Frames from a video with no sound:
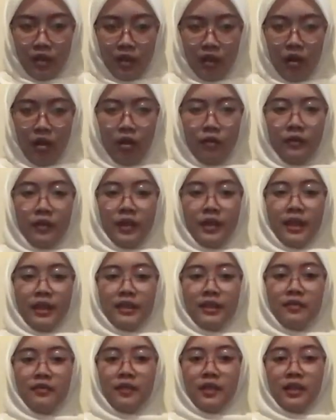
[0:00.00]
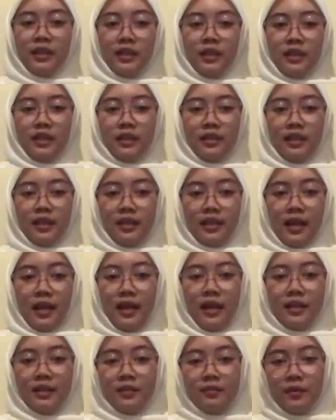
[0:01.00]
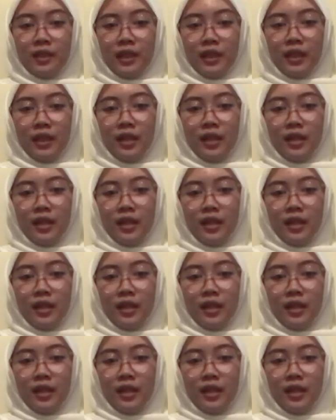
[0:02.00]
of an activity that has been